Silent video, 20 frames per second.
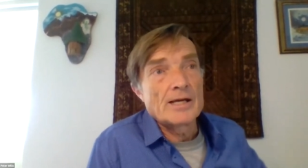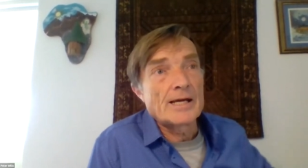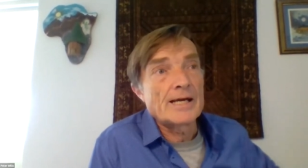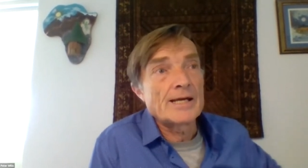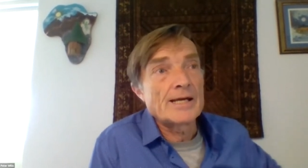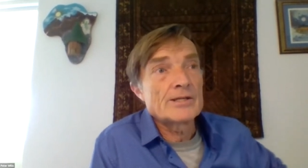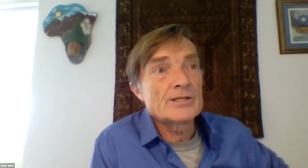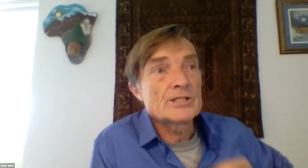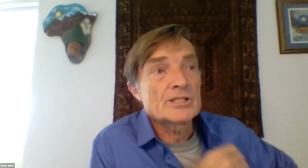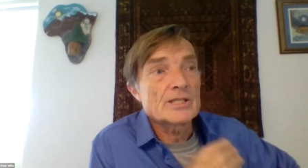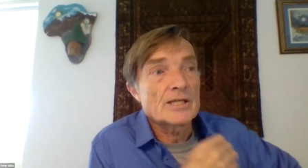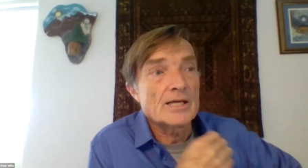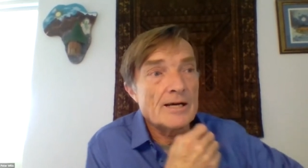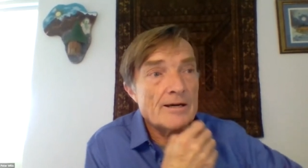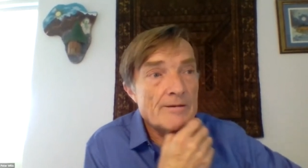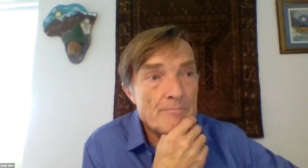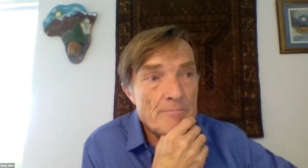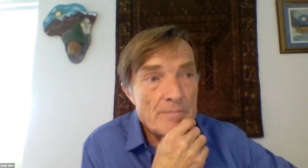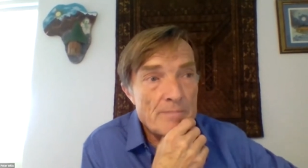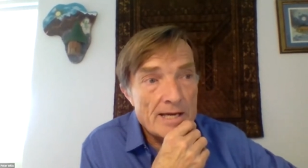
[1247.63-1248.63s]
And
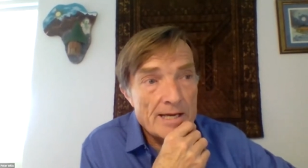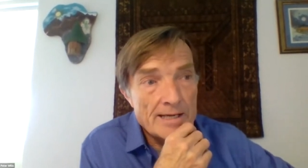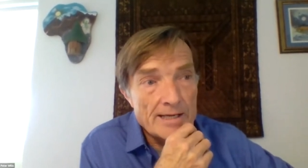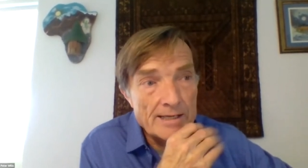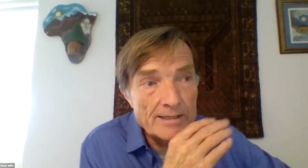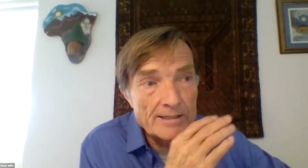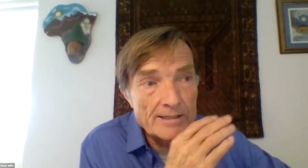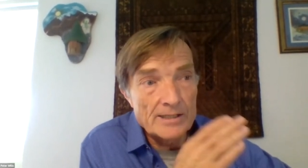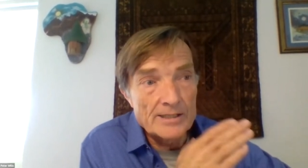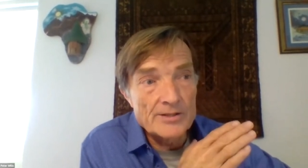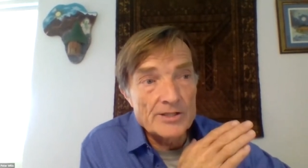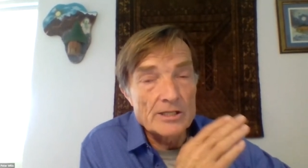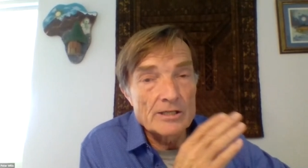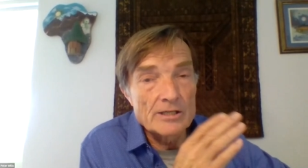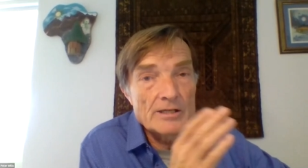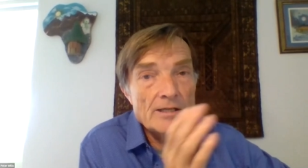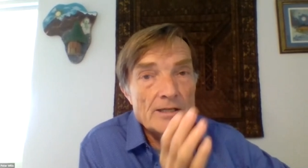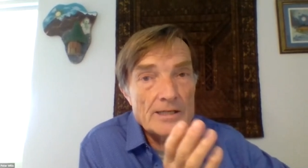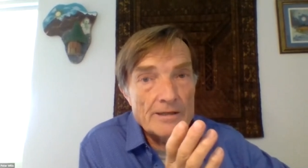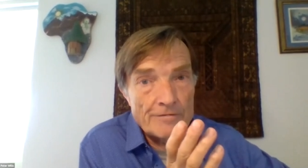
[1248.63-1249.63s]
our mayor, in the
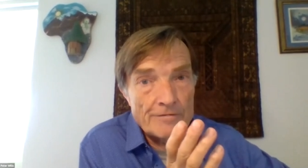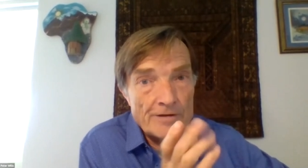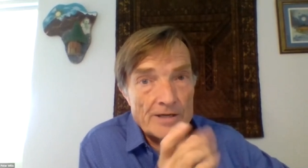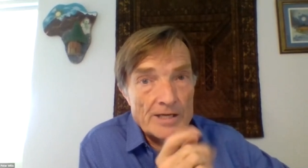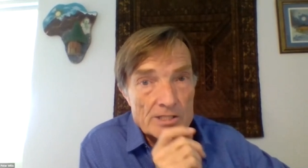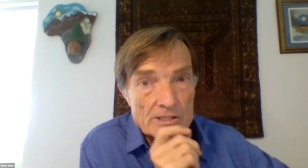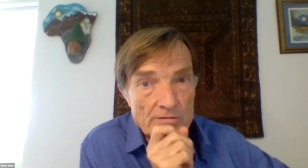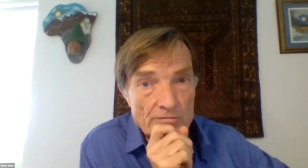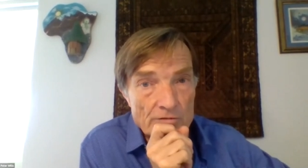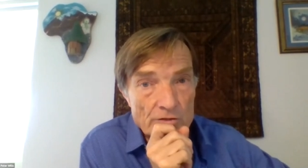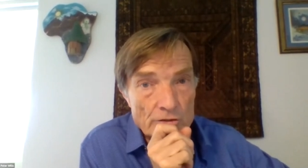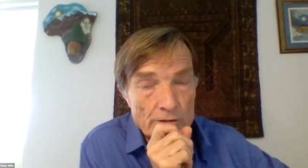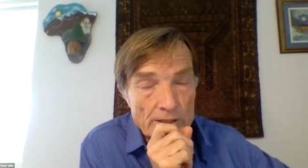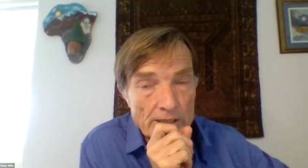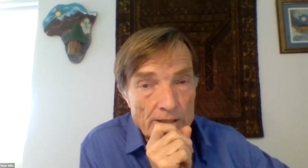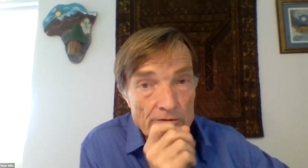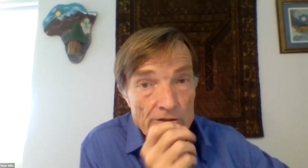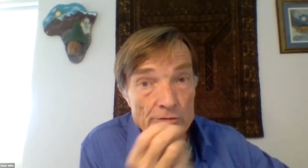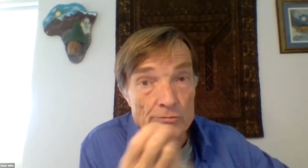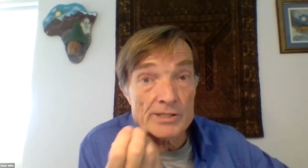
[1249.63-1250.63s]
early phase of the drought,